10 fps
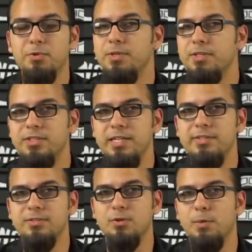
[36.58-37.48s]
between the
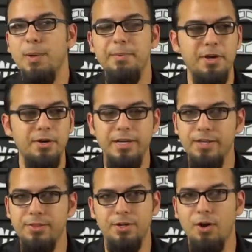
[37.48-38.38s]
seats, or maybe
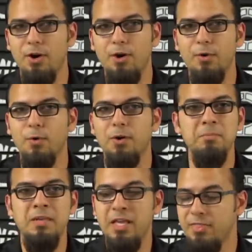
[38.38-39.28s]
underneath the car, or
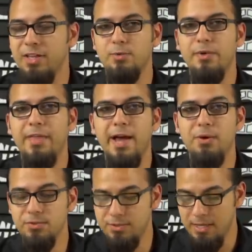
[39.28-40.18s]
things around the
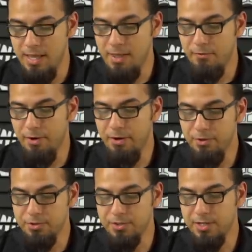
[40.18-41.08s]
house. Very
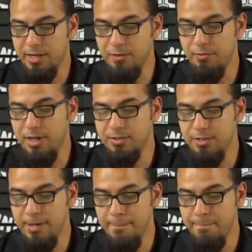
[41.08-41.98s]
versatile
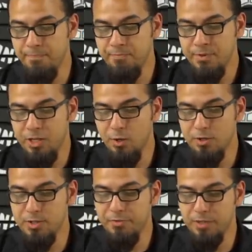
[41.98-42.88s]
flashlight. You
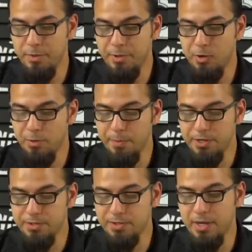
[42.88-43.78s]
also have a clip here, which
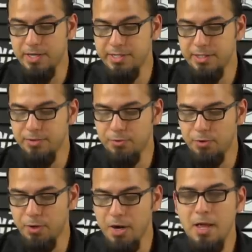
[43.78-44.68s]
makes it ideal
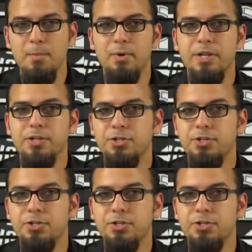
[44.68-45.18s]
for putting in